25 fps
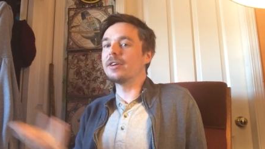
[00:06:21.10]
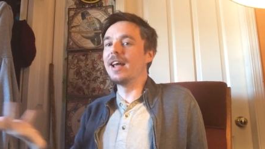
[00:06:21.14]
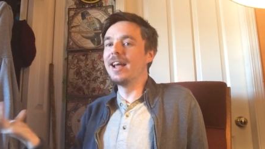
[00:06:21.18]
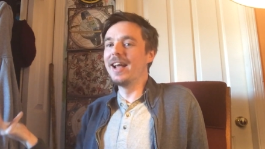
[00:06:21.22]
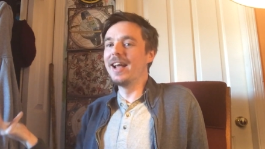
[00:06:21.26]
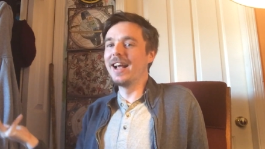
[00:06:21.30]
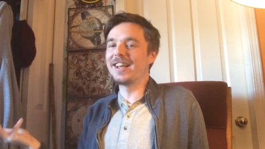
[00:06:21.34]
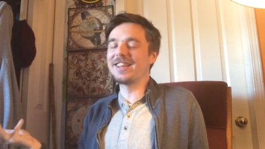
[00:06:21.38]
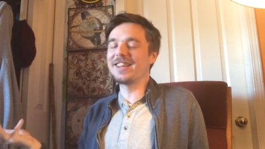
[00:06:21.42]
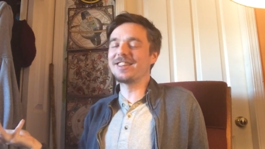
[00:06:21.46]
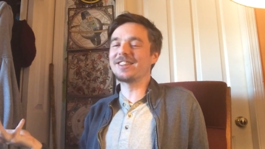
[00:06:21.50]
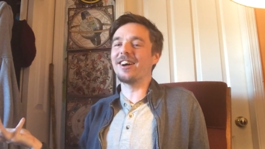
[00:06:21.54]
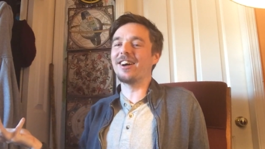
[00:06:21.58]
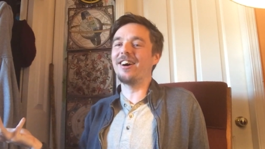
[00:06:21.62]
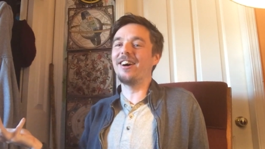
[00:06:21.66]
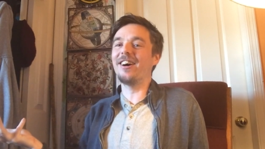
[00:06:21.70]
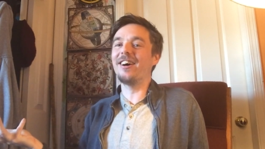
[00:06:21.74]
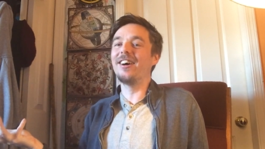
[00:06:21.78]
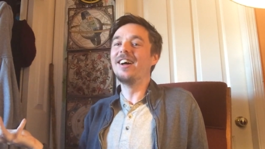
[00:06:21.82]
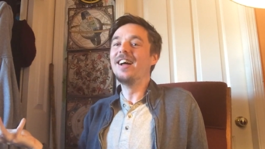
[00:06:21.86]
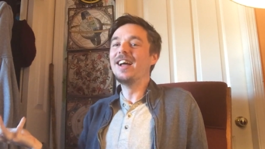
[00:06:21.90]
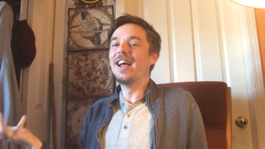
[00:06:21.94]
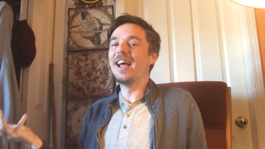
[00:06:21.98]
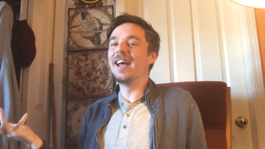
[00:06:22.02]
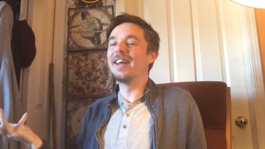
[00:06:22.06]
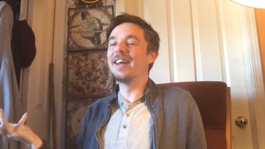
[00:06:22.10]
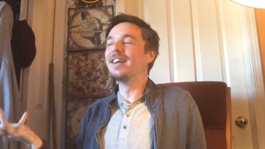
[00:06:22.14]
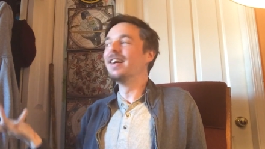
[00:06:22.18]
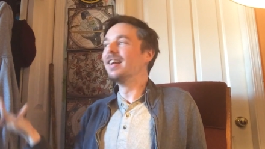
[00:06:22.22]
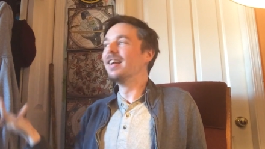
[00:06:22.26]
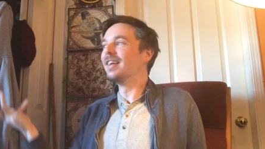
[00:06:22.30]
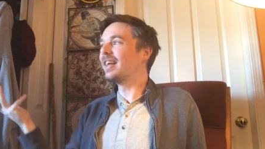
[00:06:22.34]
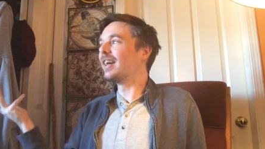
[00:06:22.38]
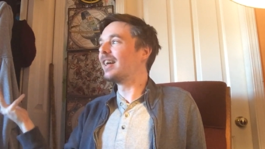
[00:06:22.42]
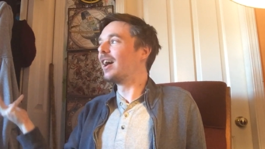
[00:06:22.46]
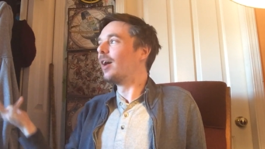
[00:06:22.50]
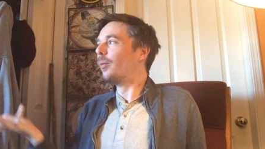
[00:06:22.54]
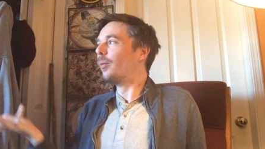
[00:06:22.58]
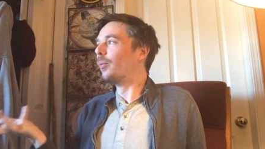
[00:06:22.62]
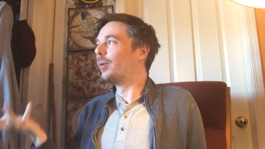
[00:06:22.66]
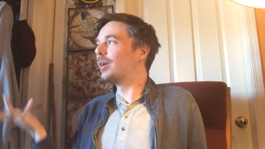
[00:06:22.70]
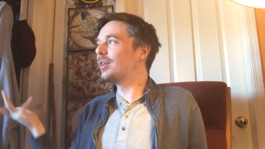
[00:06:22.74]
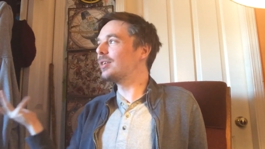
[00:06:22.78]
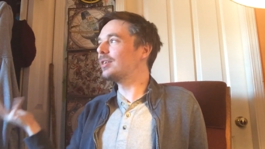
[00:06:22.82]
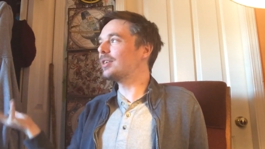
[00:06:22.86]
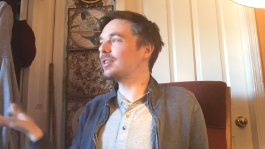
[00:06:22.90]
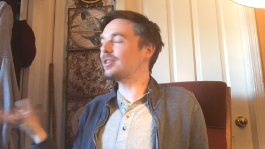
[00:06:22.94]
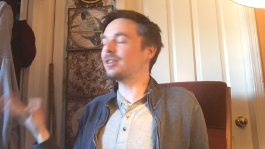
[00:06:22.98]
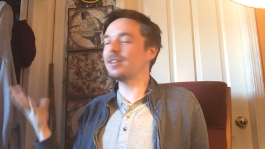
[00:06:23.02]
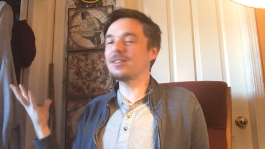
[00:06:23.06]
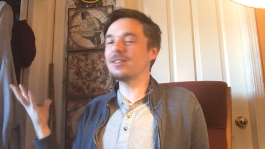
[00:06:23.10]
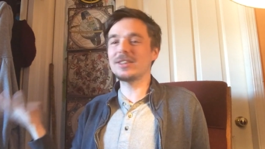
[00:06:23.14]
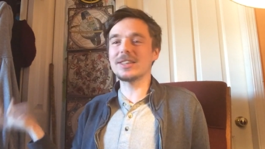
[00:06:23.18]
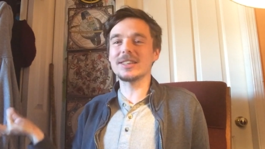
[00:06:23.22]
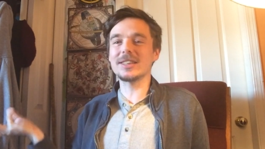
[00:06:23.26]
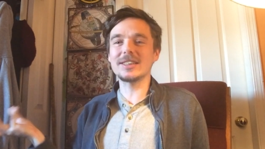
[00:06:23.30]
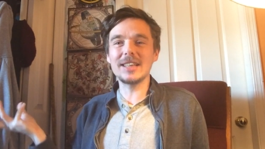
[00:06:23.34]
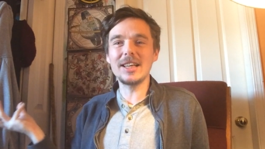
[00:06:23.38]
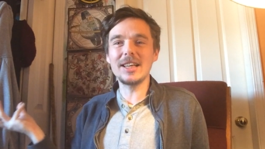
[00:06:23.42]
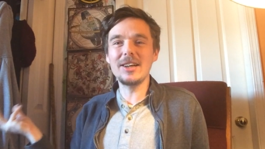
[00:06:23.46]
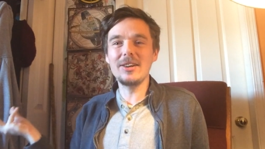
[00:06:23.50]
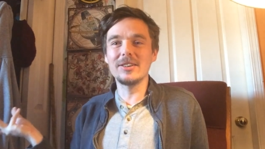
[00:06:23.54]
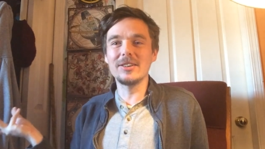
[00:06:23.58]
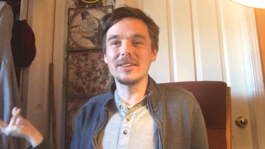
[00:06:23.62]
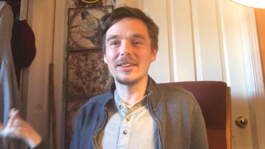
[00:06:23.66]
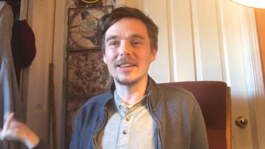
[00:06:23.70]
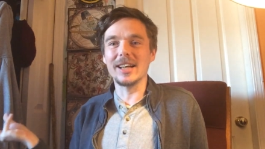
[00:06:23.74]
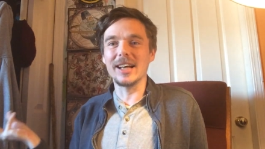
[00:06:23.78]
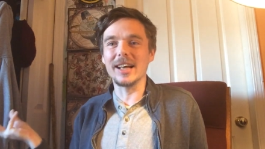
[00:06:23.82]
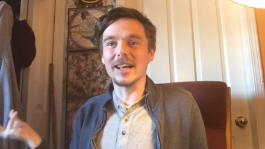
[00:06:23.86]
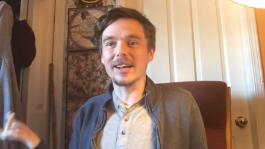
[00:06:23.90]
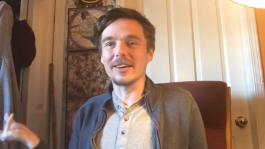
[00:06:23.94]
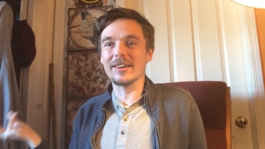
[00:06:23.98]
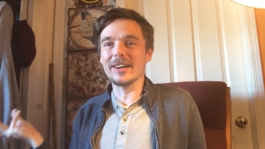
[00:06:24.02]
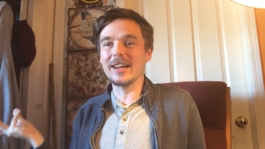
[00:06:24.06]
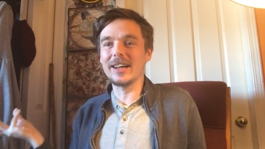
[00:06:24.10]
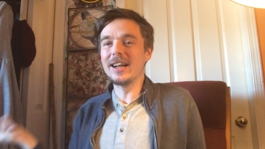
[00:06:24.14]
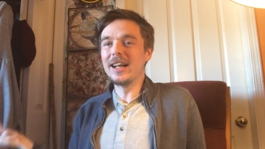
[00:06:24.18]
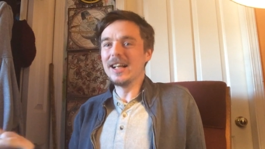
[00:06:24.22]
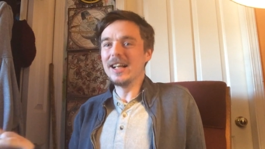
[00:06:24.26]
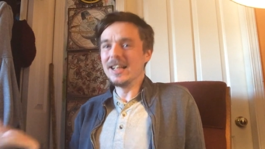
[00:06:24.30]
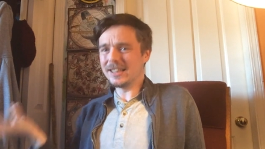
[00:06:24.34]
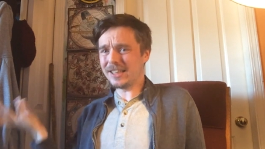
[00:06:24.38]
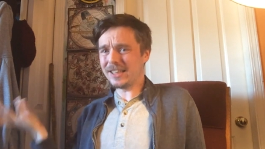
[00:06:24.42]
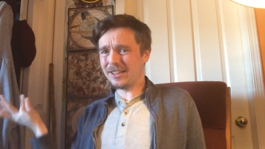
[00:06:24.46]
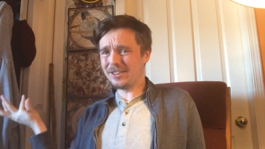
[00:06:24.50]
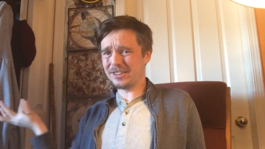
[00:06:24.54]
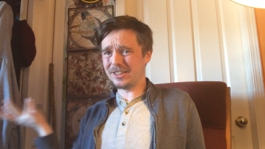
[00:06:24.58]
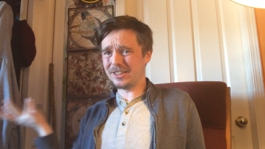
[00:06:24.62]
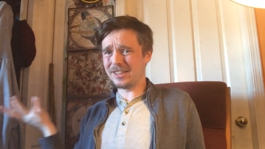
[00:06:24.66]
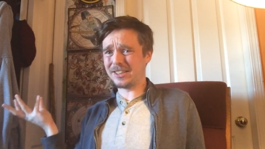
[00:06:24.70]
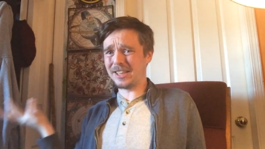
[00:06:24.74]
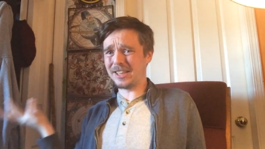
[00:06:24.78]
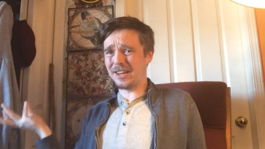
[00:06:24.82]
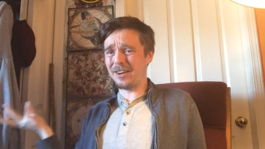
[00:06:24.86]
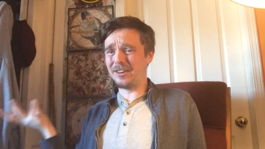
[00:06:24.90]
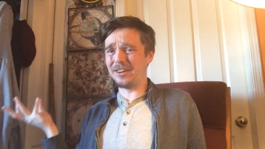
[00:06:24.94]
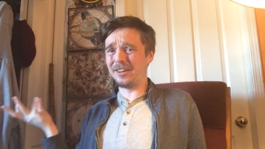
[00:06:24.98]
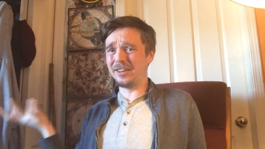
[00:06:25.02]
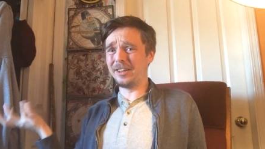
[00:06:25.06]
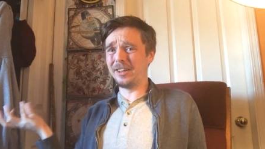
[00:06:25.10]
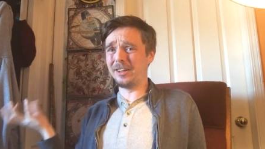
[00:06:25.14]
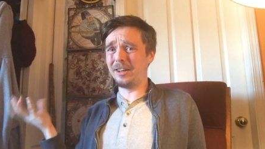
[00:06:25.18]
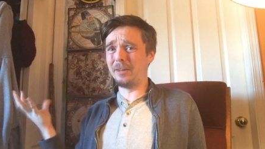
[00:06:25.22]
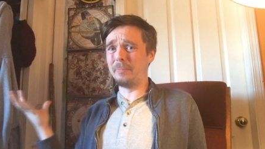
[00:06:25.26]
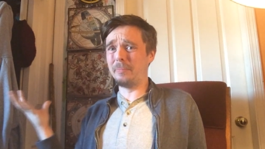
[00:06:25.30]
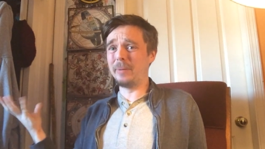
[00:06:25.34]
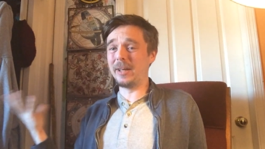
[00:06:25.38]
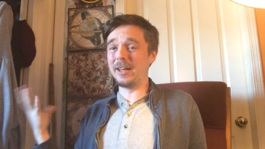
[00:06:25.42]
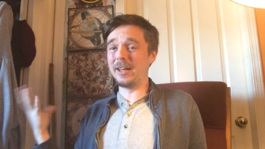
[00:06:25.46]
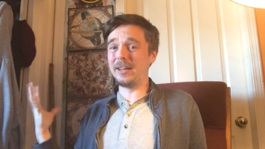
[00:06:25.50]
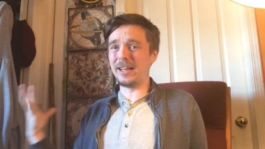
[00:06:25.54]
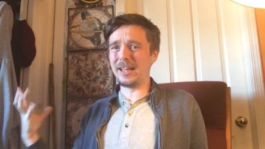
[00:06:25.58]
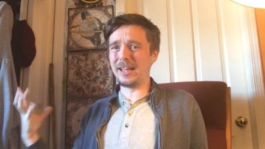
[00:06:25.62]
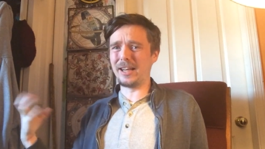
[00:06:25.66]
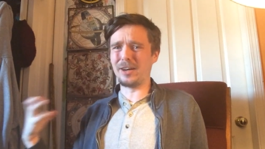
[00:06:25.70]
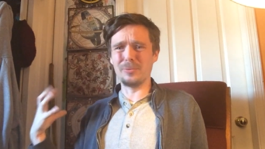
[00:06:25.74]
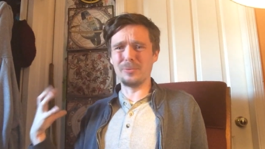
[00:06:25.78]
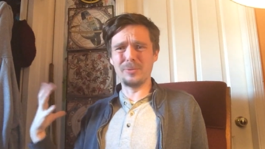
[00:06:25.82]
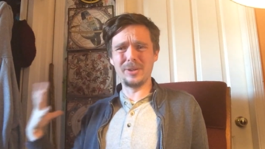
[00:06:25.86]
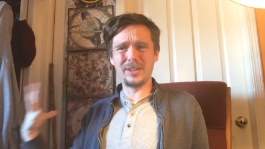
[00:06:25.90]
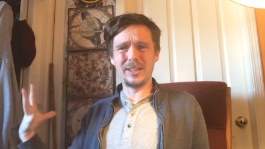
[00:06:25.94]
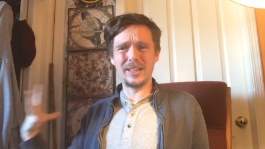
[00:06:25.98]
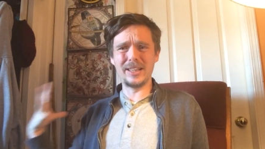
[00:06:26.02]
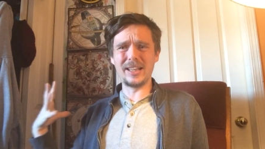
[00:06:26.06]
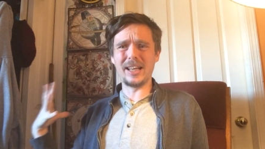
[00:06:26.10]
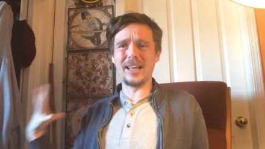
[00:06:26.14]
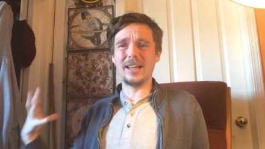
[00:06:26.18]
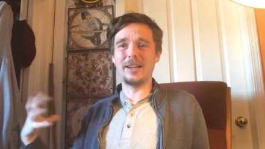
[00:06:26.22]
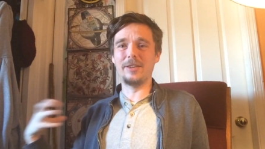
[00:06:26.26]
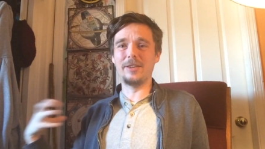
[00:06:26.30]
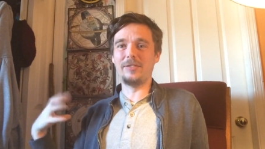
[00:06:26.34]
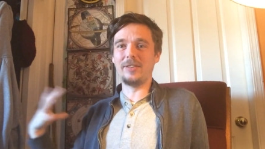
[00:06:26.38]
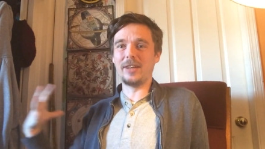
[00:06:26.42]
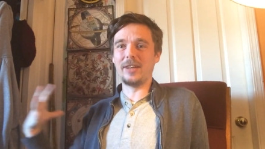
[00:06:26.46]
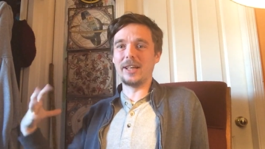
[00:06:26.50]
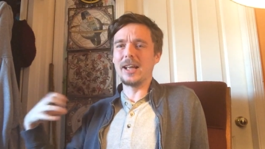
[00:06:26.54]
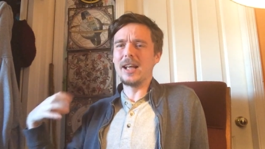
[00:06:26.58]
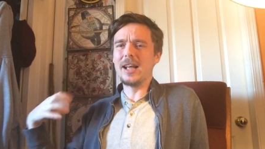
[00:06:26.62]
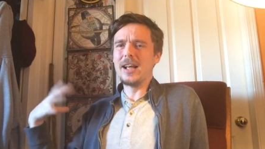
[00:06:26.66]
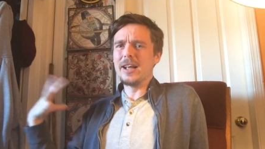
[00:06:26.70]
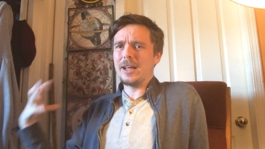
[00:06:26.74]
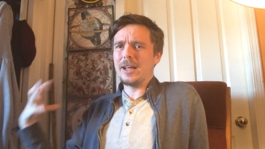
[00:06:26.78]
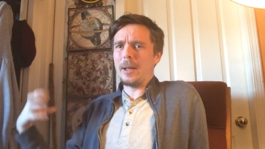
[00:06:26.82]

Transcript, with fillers: takes all and like what does it start to sound like right sounds to sound a little bit like a really kind of like